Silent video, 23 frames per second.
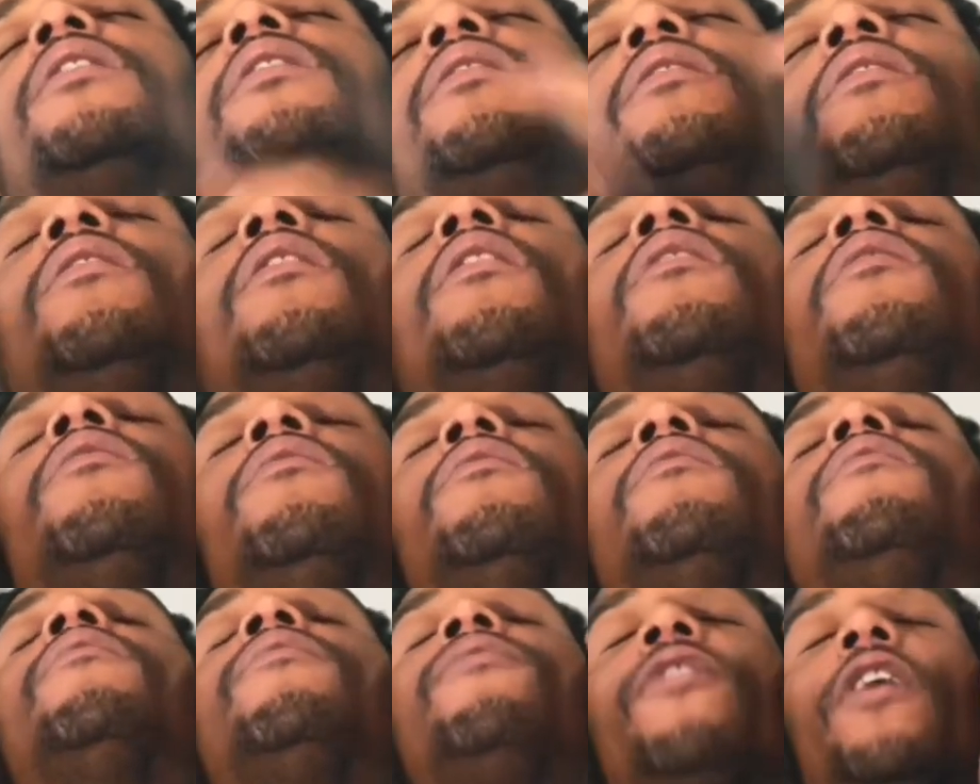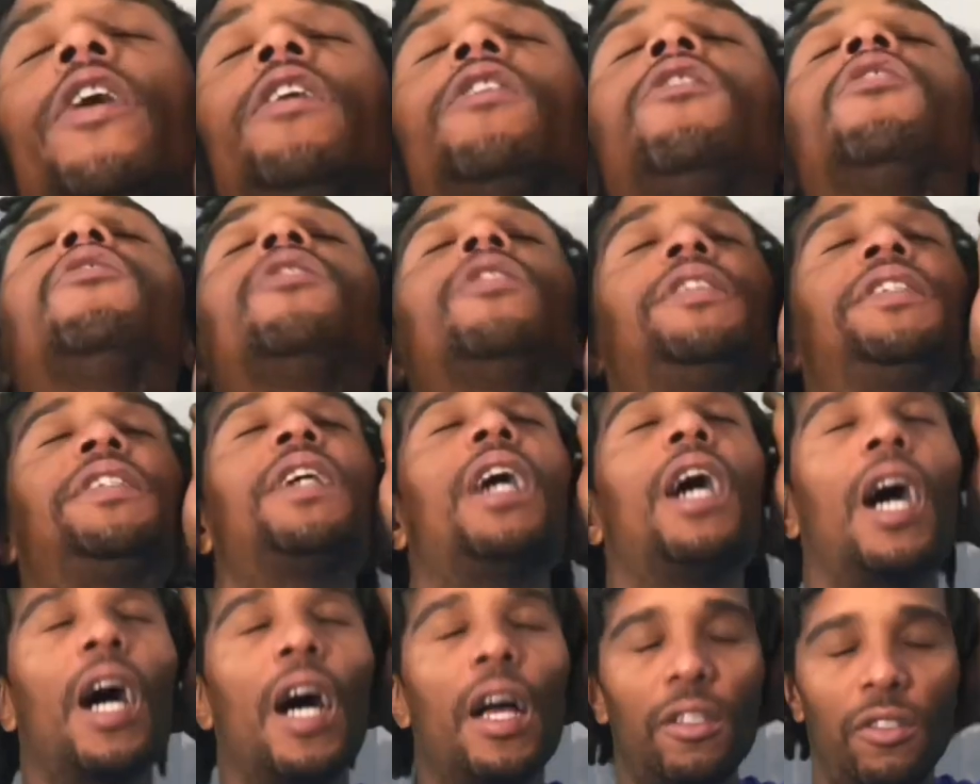you know, fade it on the
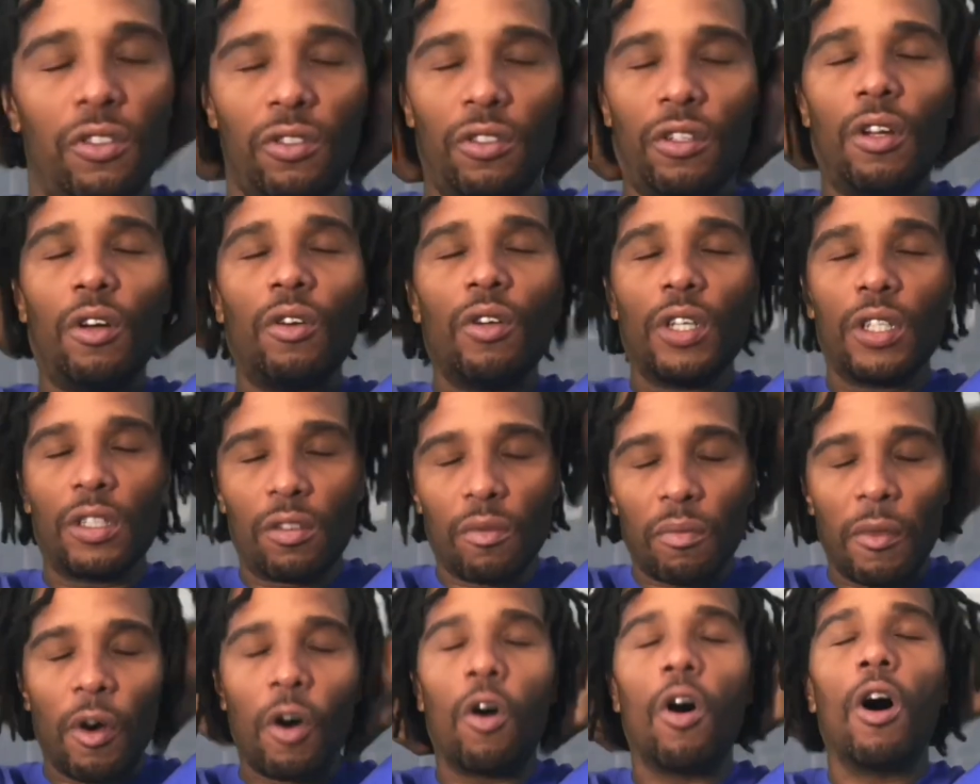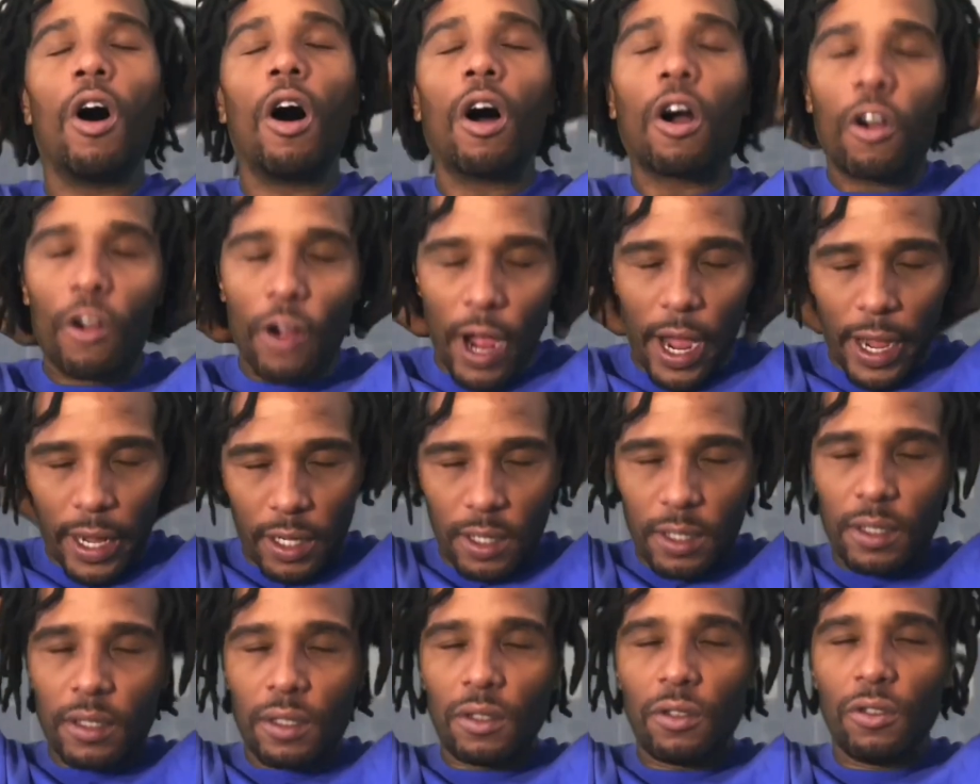sides, you know, get the mohawk
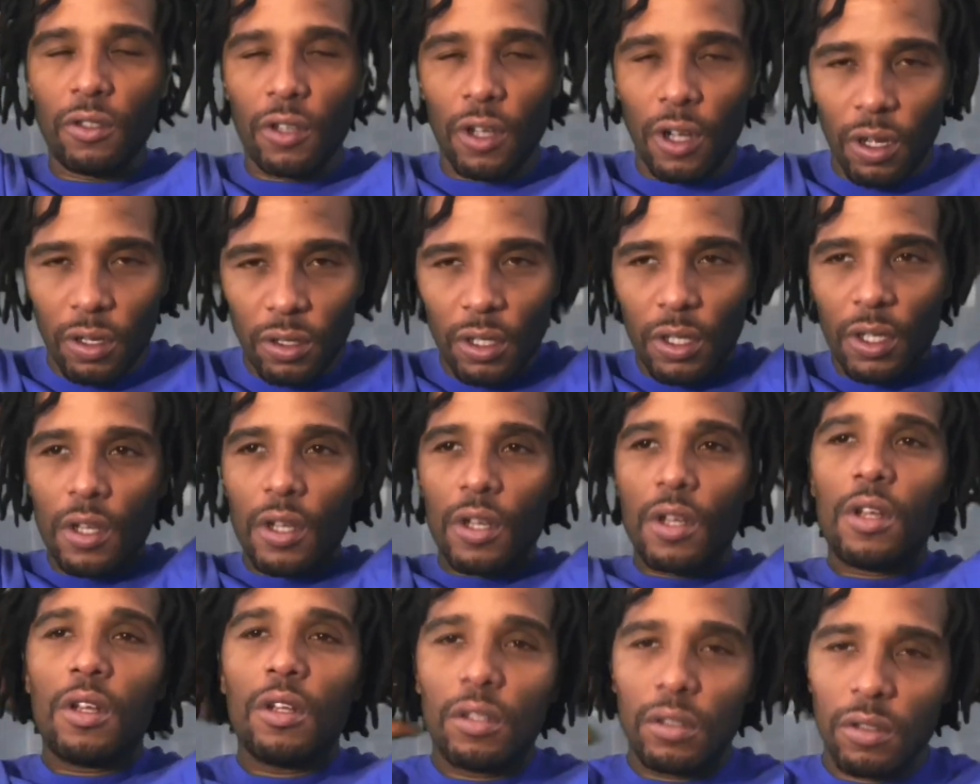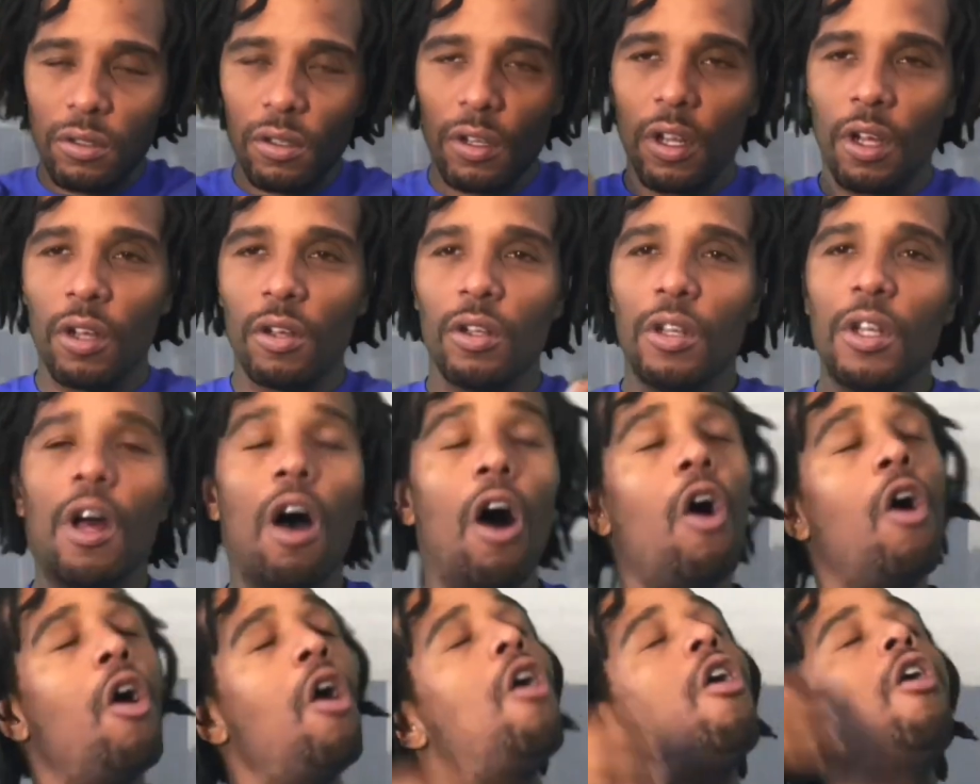cracking, you know.
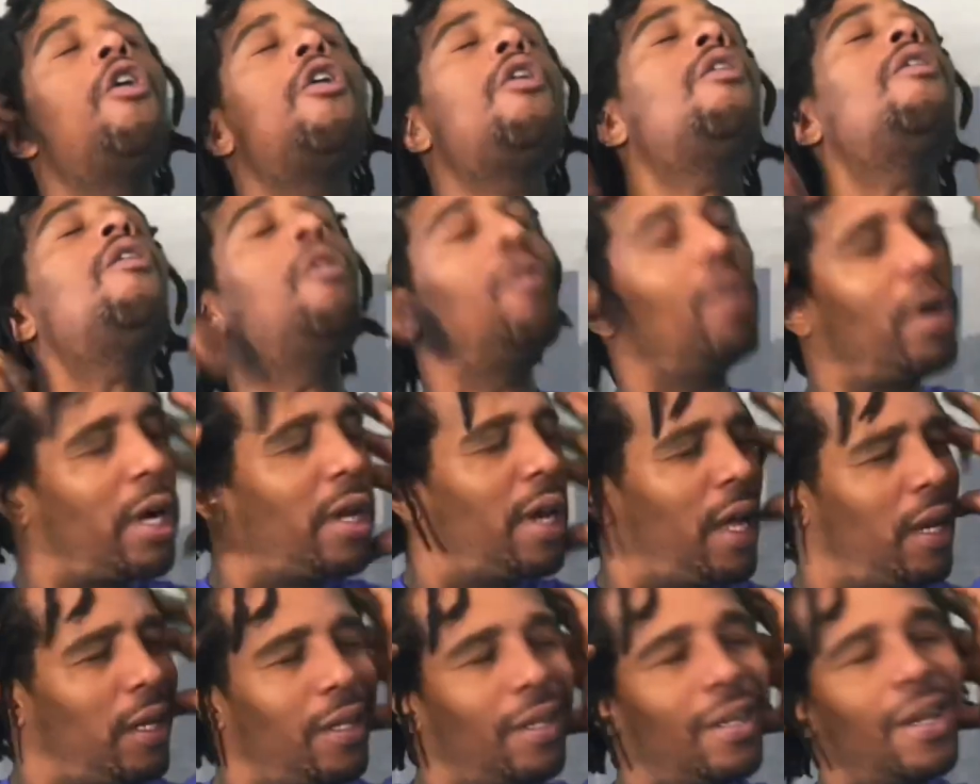Oh, okay, that look